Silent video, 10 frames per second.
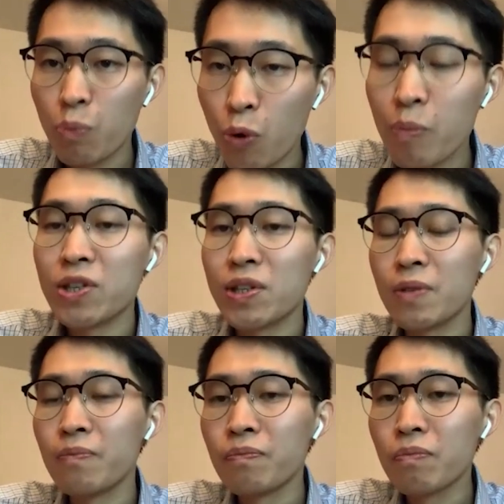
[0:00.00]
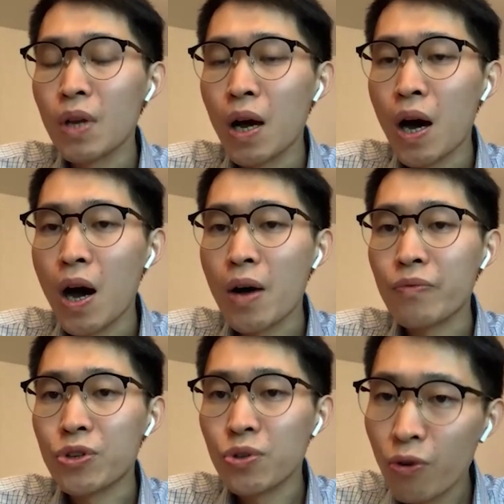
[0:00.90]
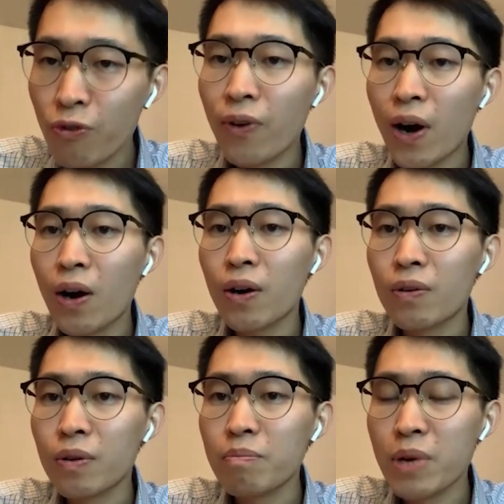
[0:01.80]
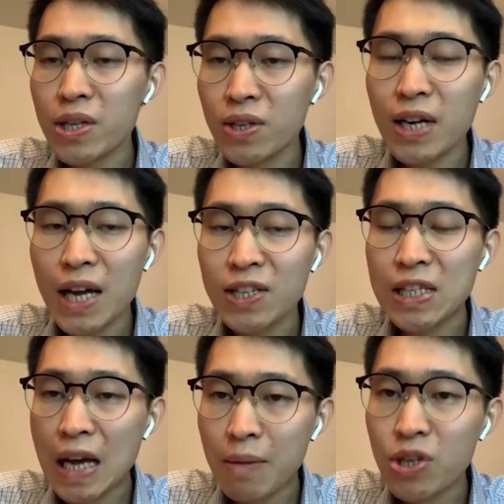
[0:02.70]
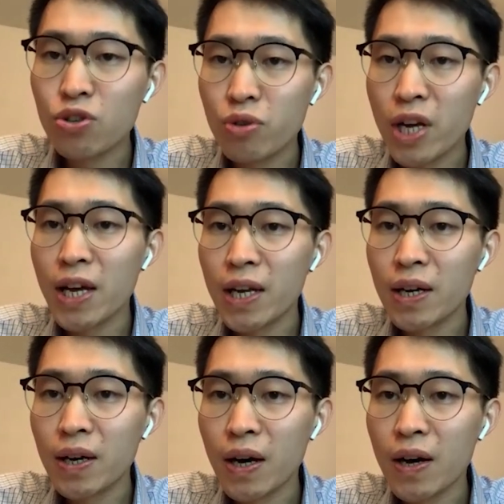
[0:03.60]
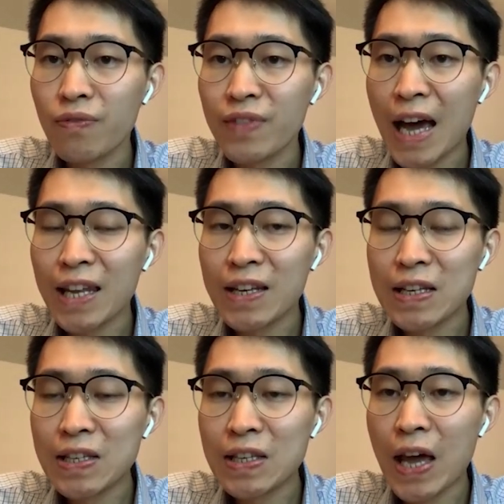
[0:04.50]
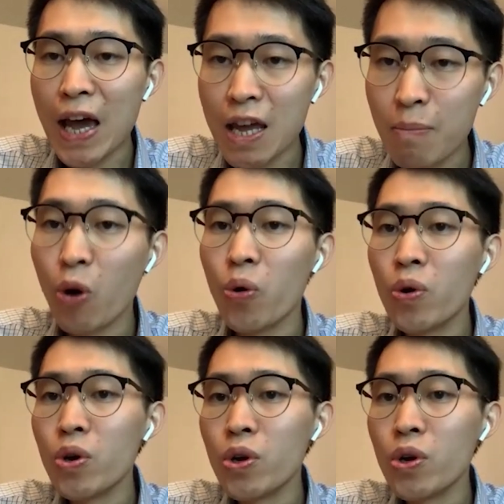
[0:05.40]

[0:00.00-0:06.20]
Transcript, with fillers: diplomacy. Um, so far, Beijing has demonstrated uh, that it is able